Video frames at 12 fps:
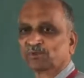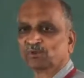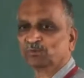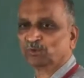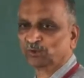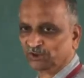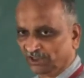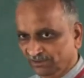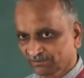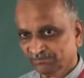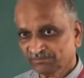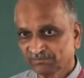fro
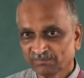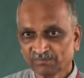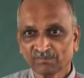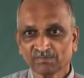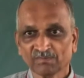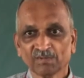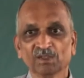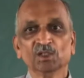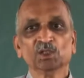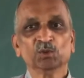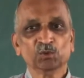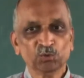motion
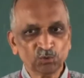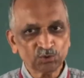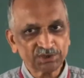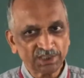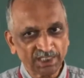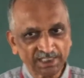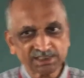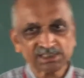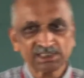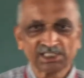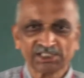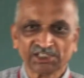whose
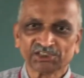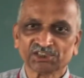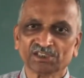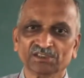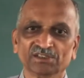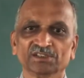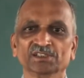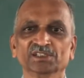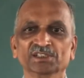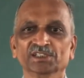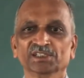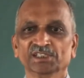acceleration
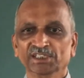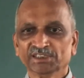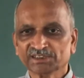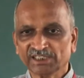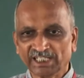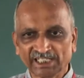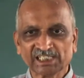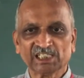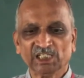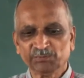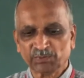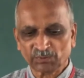is
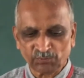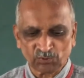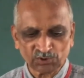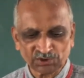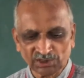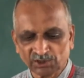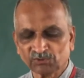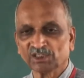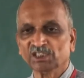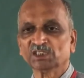directly proportional to the